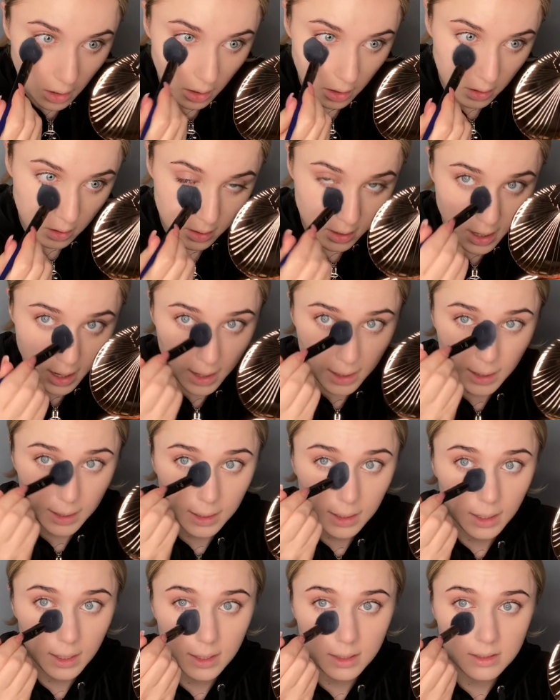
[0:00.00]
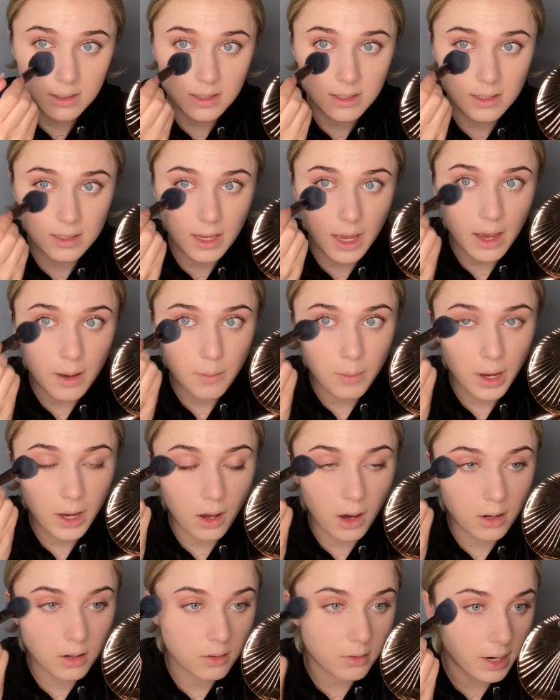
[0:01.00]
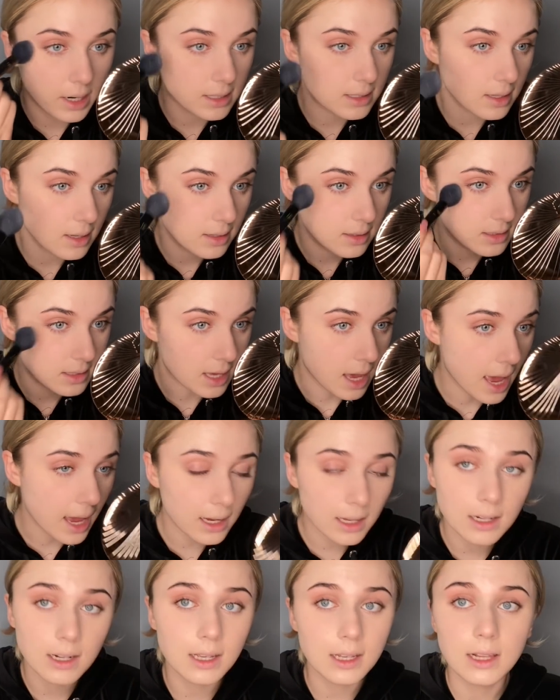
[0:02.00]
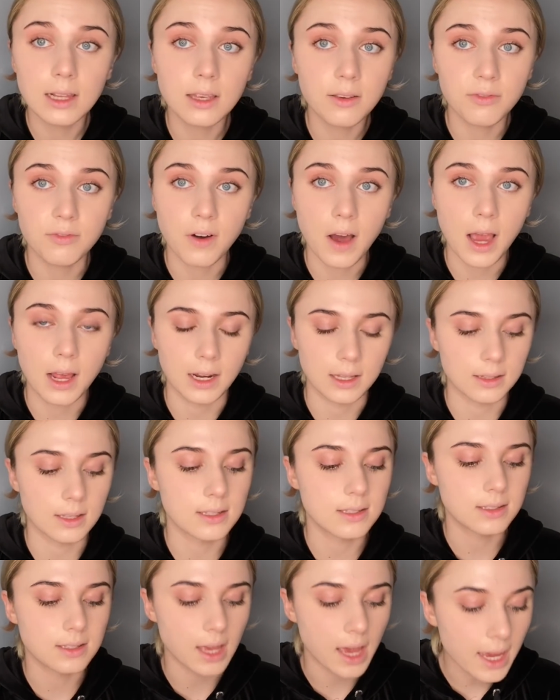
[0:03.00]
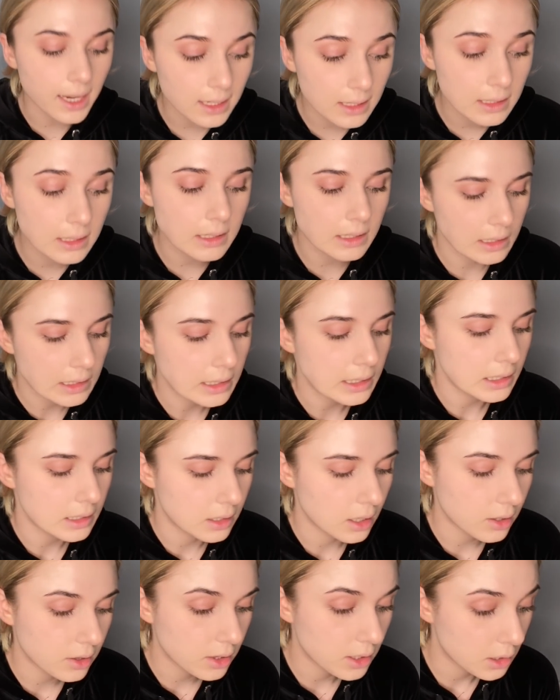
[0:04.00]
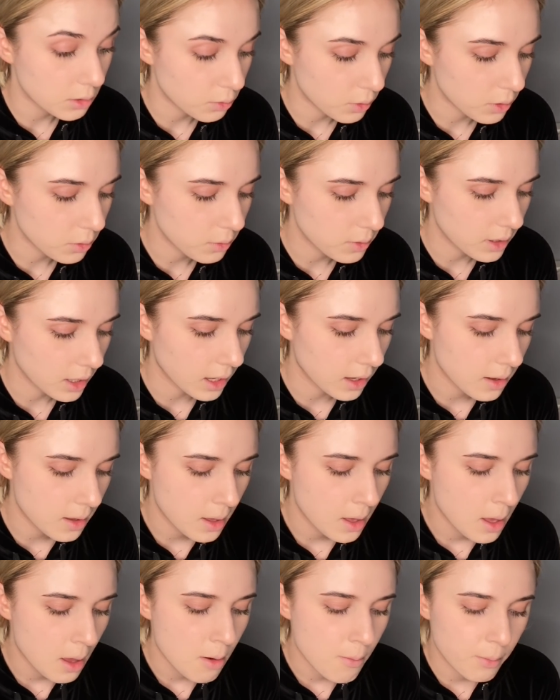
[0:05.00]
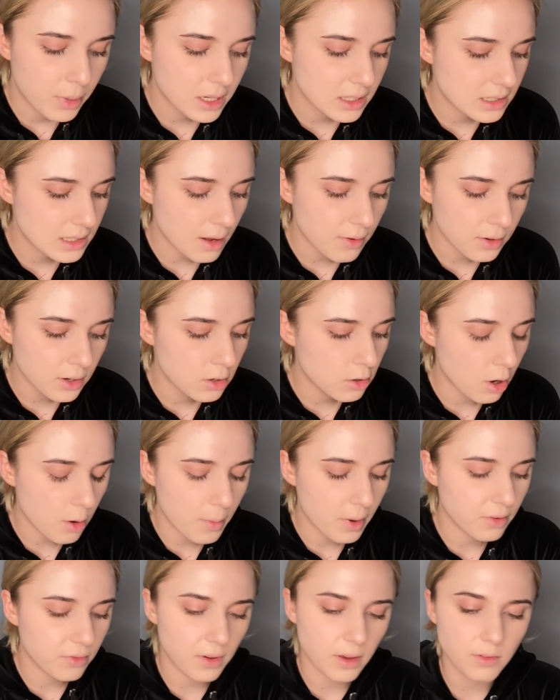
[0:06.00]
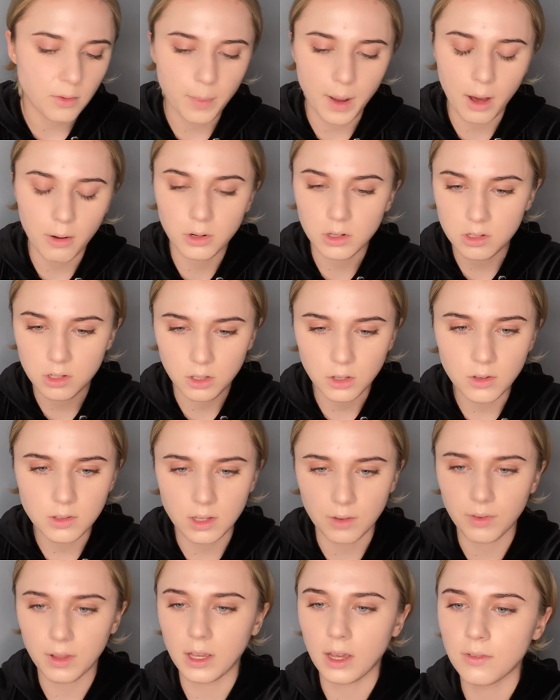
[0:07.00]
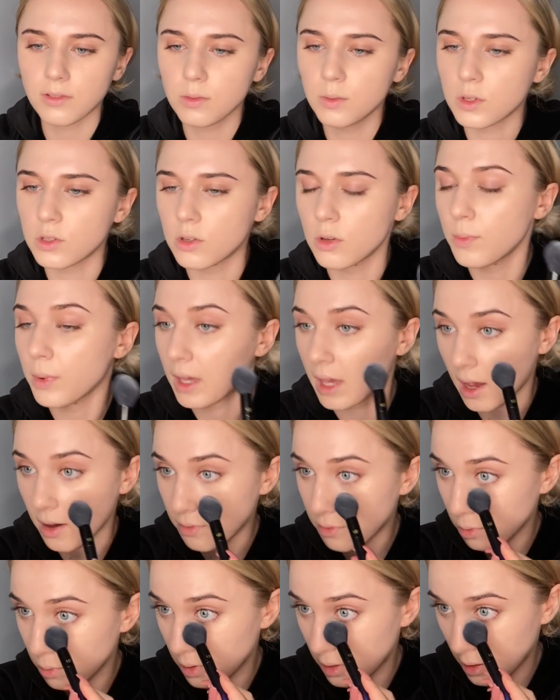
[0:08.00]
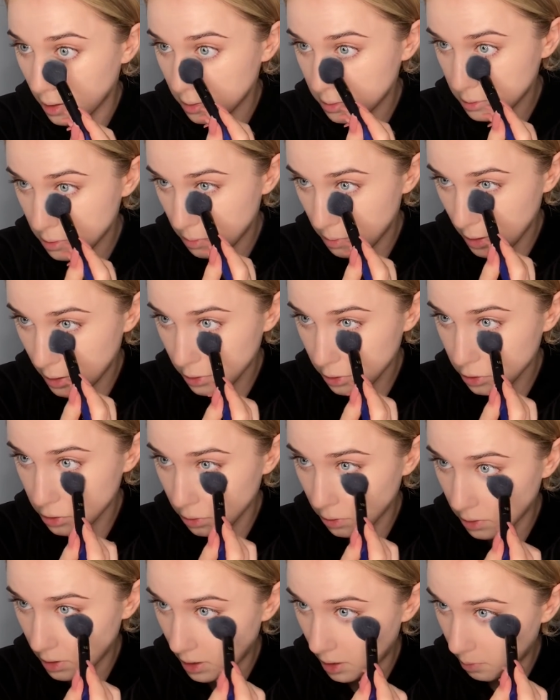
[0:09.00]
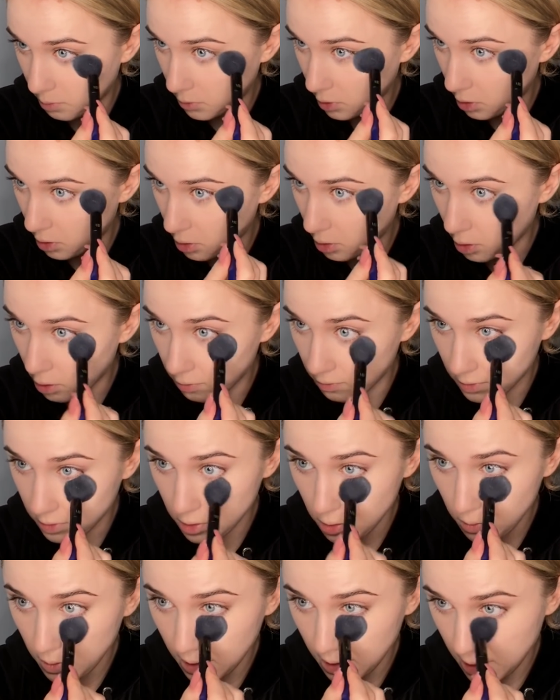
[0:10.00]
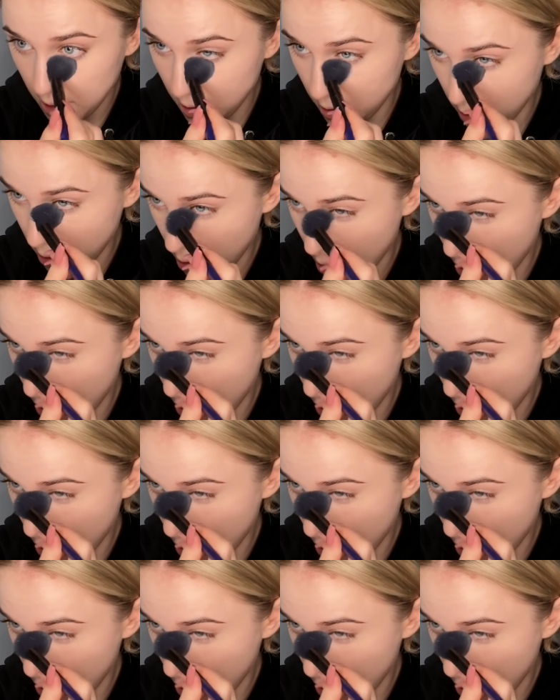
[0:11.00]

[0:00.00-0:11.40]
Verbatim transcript: yeah, like it set my under eyes technically fine. Like there's technically nothing wrong with it, but it's definitely not my favorite powder to use. I feel like I have to be super careful with it to make sure that I'm not overdoing it.